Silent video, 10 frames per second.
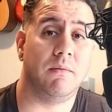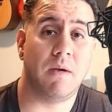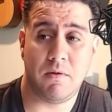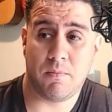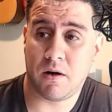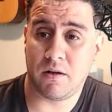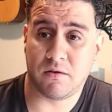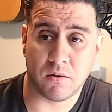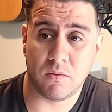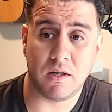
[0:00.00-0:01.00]
Maybe the party's
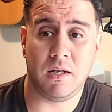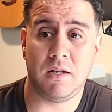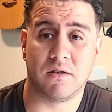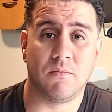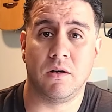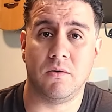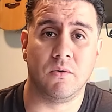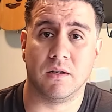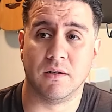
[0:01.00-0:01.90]
like, we need someone who can